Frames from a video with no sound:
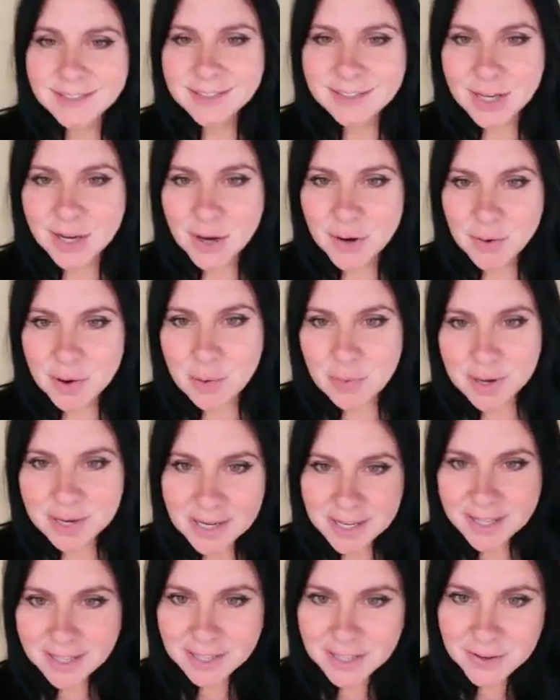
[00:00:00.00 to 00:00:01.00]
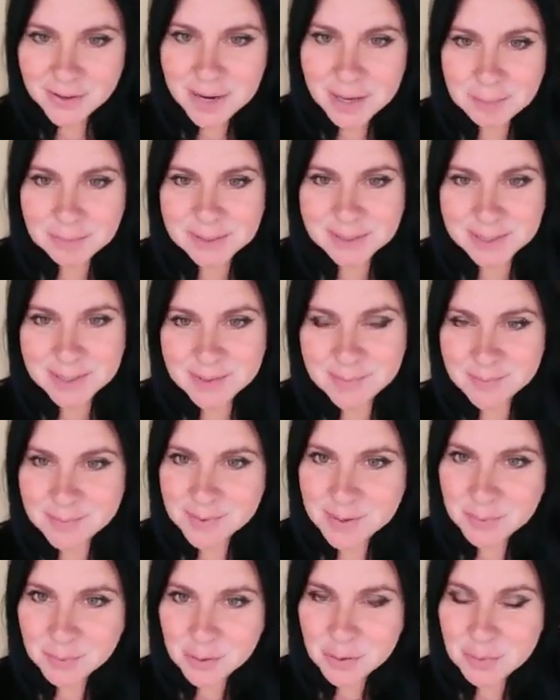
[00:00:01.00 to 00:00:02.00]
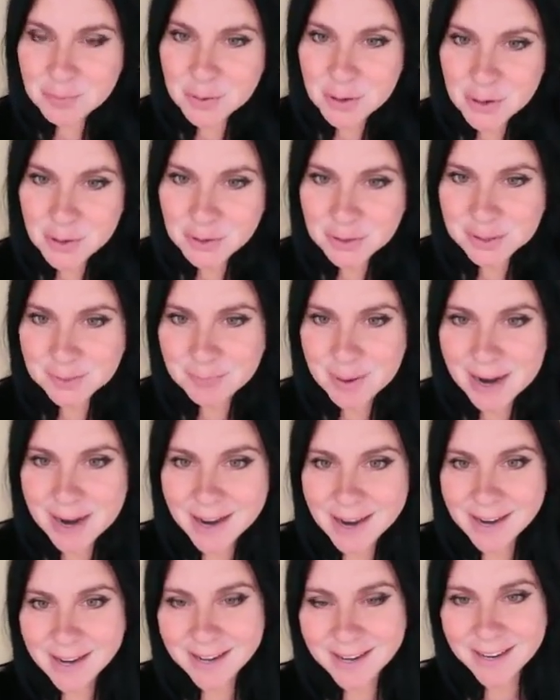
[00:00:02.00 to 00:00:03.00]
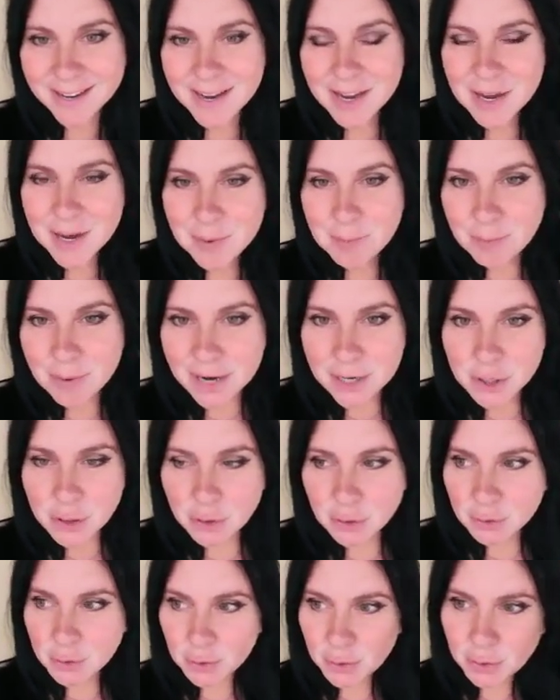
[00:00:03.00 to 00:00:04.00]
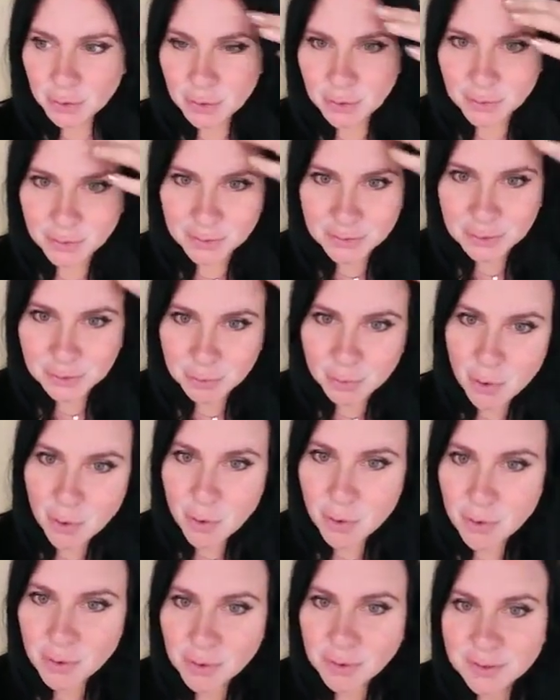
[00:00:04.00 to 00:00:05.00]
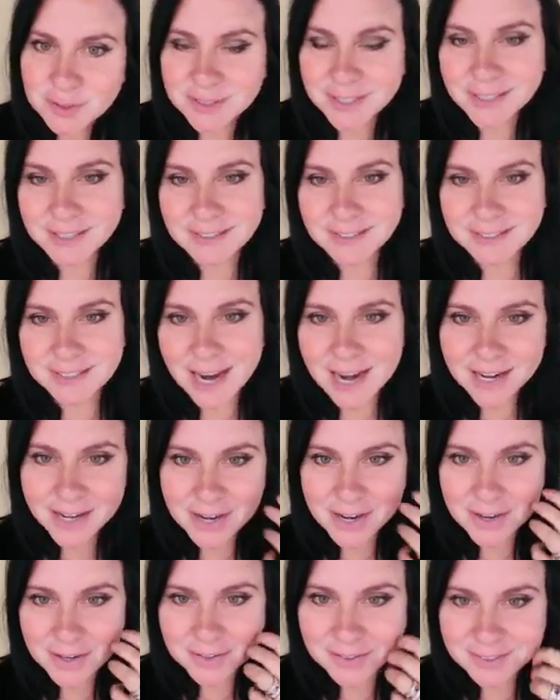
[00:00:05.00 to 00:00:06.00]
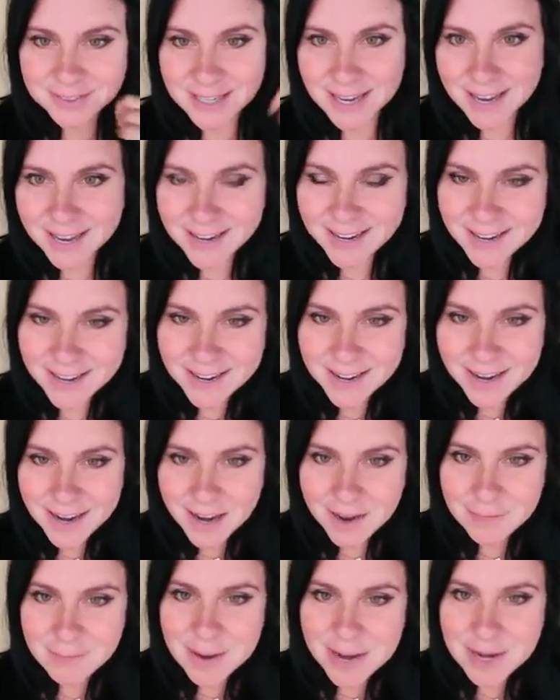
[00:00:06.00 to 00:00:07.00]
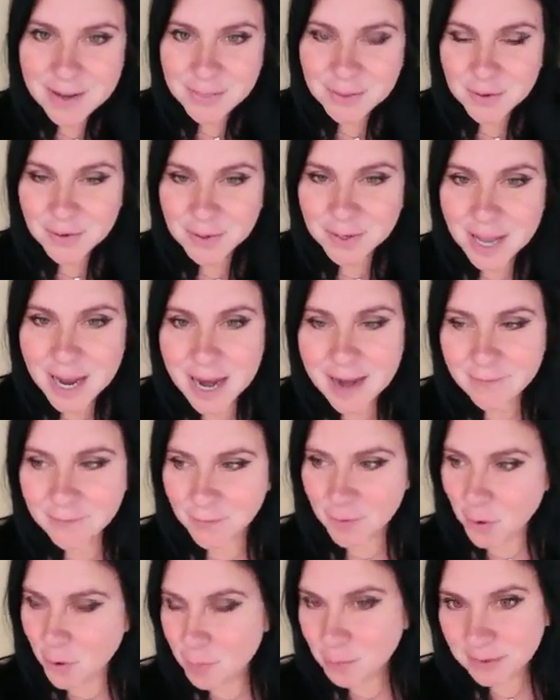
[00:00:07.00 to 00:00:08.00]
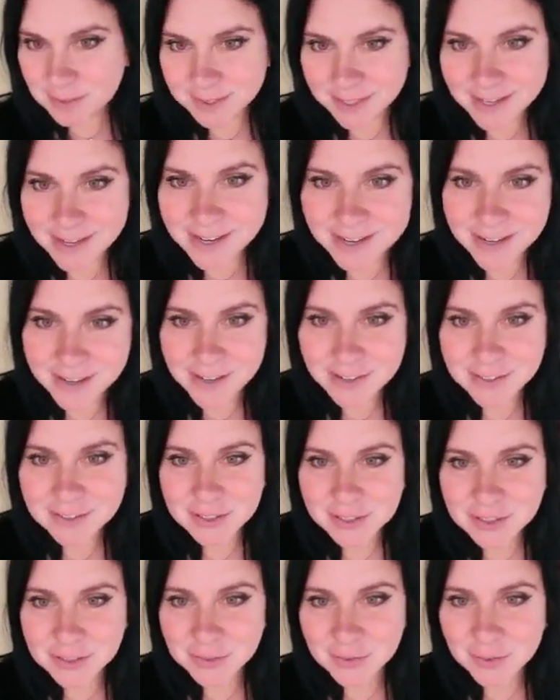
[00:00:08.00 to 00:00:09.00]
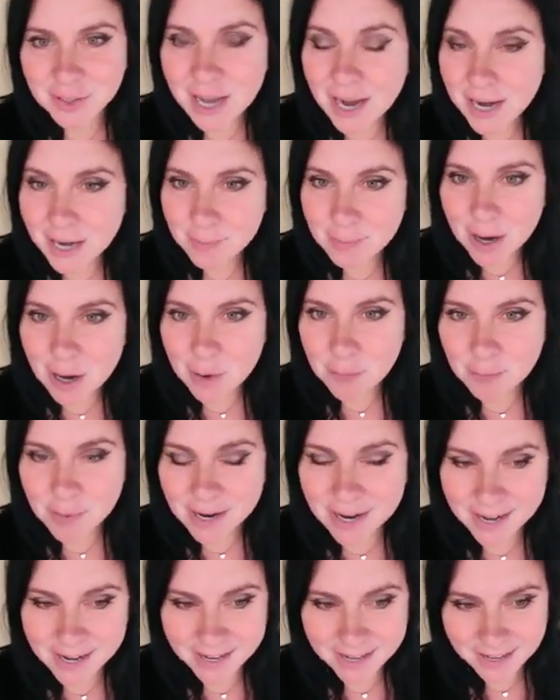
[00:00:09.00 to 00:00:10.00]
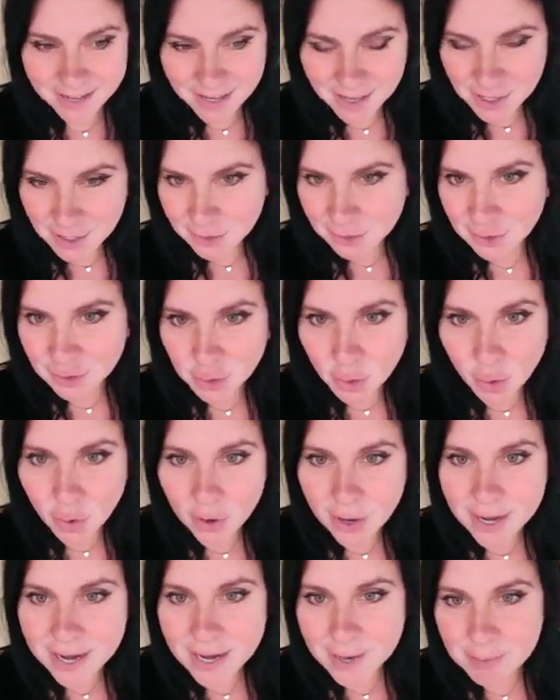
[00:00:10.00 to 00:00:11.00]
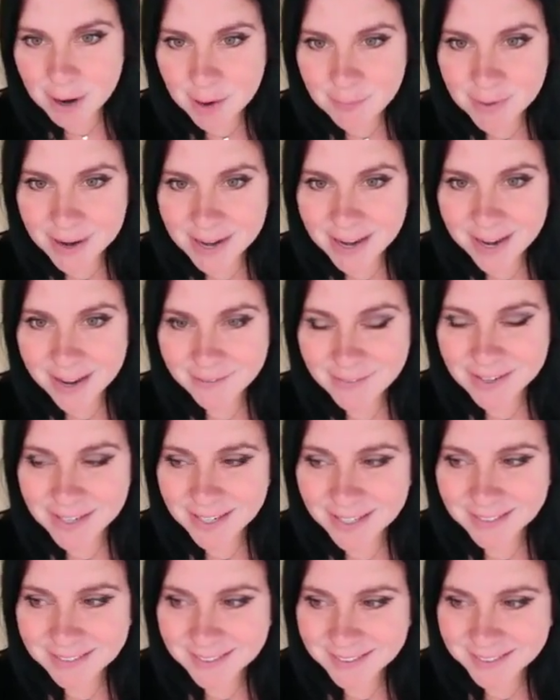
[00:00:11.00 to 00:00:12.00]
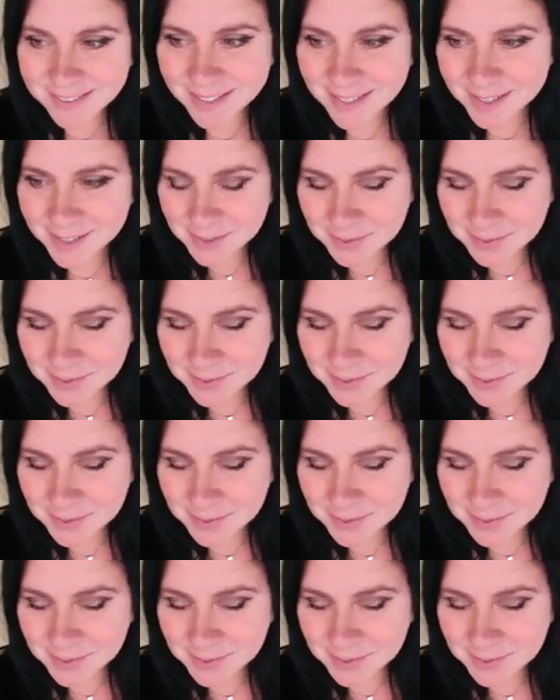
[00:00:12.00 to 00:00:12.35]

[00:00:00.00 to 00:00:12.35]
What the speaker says: So I want to clear up some rumors by my usual trolls and psychos that have made it their life for almost a year to lie about my story, about my evidence.